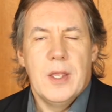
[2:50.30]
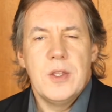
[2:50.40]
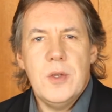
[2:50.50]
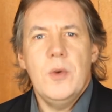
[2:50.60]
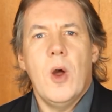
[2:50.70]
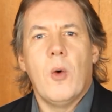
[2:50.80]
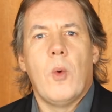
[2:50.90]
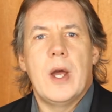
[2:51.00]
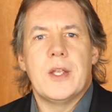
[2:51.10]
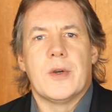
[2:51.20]
You know
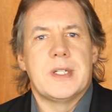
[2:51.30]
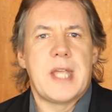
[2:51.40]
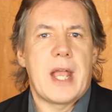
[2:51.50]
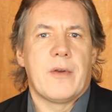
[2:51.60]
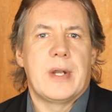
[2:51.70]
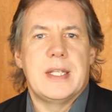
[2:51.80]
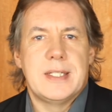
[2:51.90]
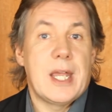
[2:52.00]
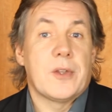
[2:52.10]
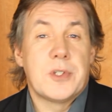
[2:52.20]
what your integrity
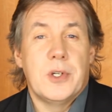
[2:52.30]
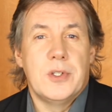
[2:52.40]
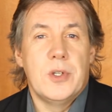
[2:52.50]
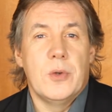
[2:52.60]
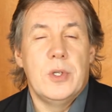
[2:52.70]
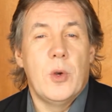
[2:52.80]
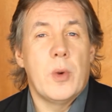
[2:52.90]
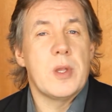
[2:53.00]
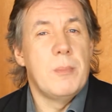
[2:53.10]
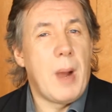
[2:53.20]
tells you to do. You know
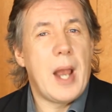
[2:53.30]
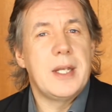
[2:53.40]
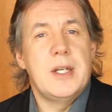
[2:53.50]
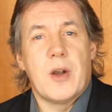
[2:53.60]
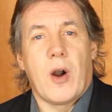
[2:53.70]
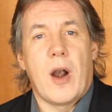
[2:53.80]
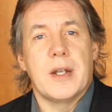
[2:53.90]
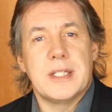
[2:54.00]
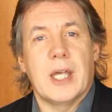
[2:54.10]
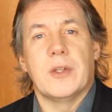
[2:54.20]
what your mind and your
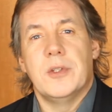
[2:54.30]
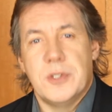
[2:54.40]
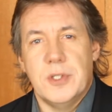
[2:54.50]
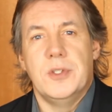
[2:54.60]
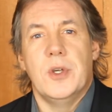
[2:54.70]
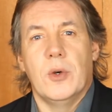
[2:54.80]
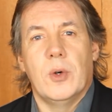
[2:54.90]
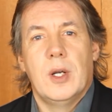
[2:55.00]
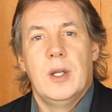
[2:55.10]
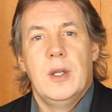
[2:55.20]
heart tell you to
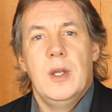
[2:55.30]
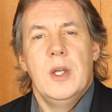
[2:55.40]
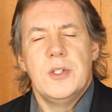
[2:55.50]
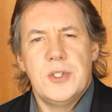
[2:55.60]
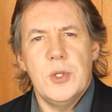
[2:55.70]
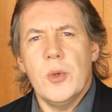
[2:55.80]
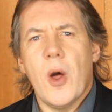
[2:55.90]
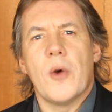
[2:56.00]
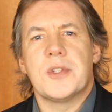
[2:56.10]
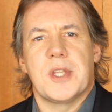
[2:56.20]
do. Do
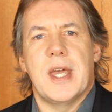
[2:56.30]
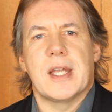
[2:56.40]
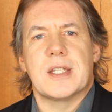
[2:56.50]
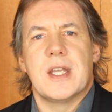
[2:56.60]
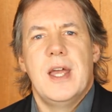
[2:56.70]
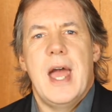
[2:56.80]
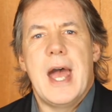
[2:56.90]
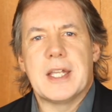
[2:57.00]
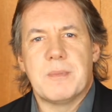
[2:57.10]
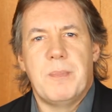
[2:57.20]
those things
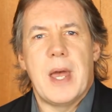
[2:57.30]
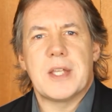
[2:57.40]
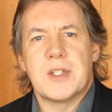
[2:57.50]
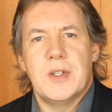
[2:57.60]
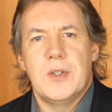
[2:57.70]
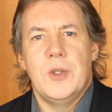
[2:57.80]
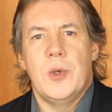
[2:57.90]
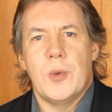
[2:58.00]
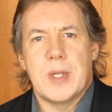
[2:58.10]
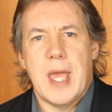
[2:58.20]
as best
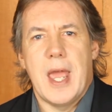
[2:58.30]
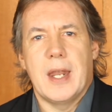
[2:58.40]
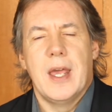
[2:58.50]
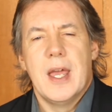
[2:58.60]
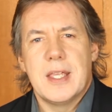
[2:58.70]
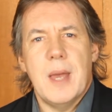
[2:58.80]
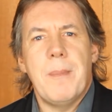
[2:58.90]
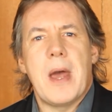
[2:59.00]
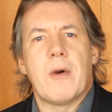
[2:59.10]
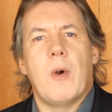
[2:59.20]
you can.
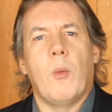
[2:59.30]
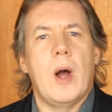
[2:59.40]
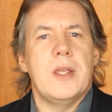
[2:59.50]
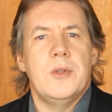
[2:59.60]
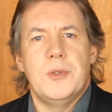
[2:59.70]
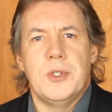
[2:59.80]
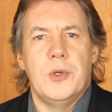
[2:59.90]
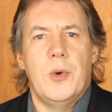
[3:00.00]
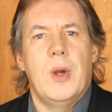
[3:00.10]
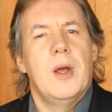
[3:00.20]
Get better at what you
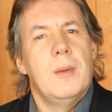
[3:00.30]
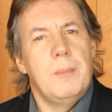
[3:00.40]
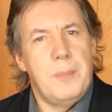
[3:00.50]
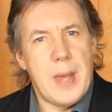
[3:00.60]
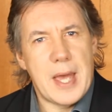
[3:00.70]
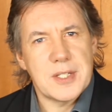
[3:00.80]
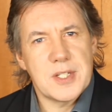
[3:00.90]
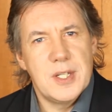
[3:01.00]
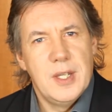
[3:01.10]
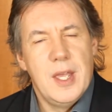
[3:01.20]
do
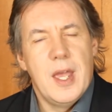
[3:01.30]
best